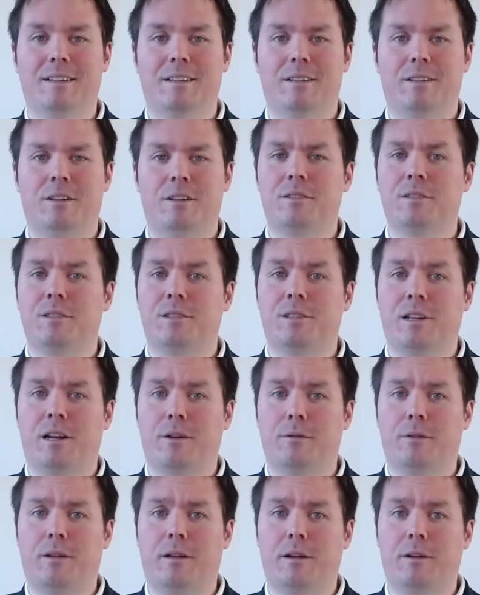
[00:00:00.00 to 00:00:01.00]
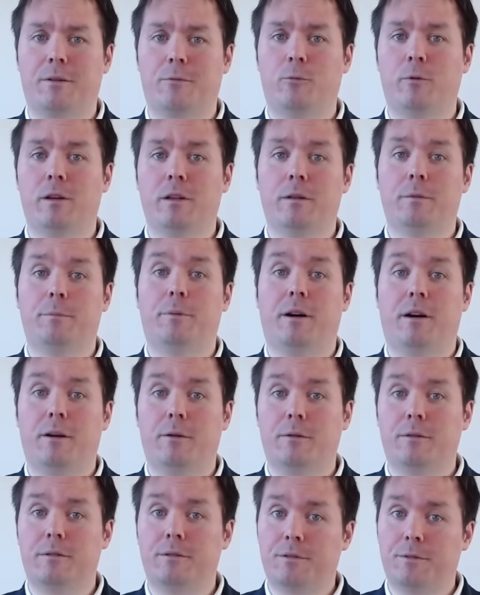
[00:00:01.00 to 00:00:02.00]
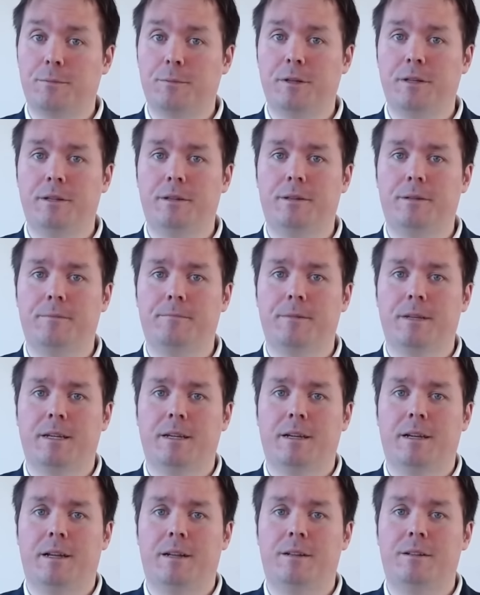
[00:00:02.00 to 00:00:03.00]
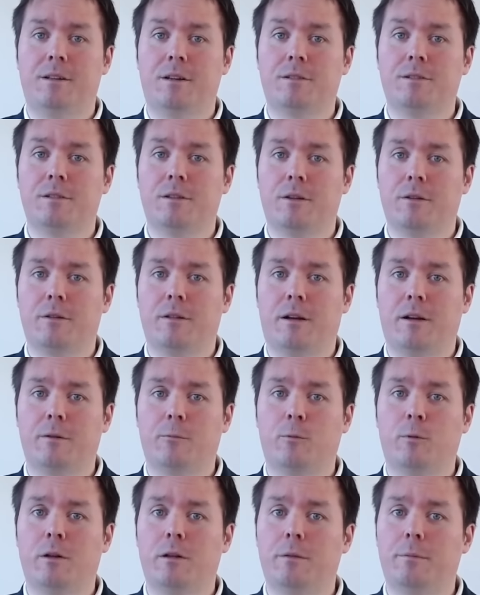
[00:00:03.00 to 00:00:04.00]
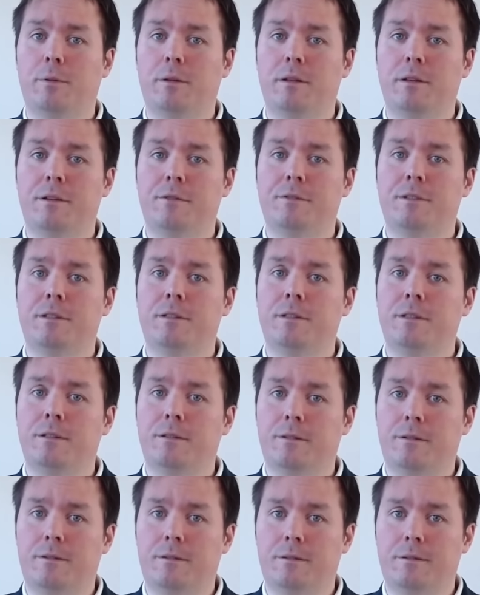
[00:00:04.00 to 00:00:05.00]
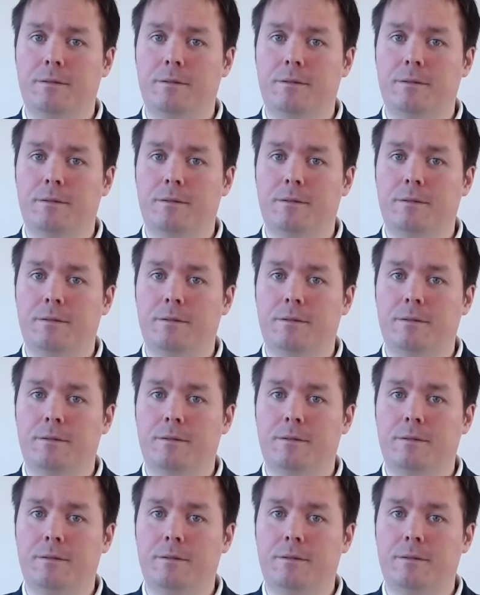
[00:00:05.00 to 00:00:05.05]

Doesn't sound like real power to me, and it doesn't look like Will believes it either.